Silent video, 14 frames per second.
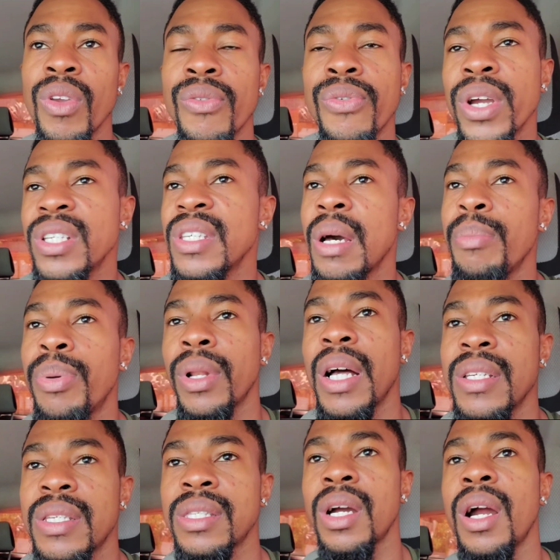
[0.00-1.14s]
for example I'll
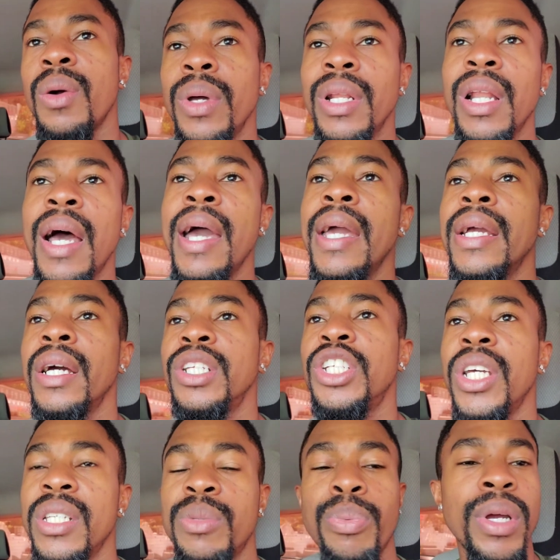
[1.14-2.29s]
start with like a
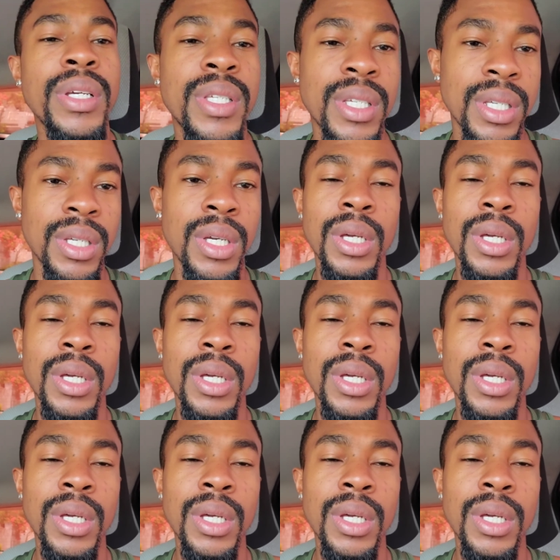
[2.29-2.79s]
chest press